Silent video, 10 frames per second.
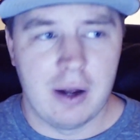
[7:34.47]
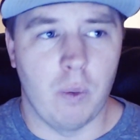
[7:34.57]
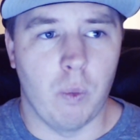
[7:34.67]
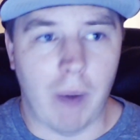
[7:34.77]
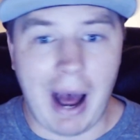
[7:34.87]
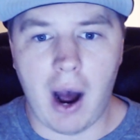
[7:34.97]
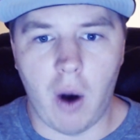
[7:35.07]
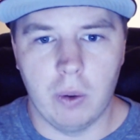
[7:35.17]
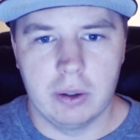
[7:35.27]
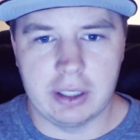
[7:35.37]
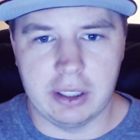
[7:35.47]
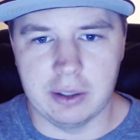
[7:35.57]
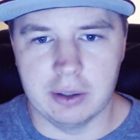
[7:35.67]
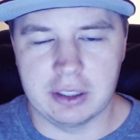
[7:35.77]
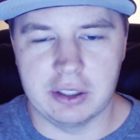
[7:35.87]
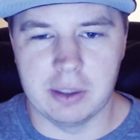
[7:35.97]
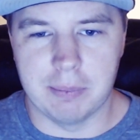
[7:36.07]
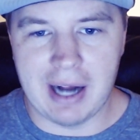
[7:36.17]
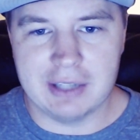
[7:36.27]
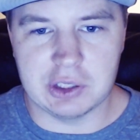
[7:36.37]
Wow, could you
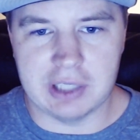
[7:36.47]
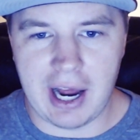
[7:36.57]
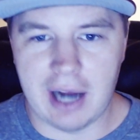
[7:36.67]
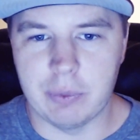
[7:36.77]
imagine that?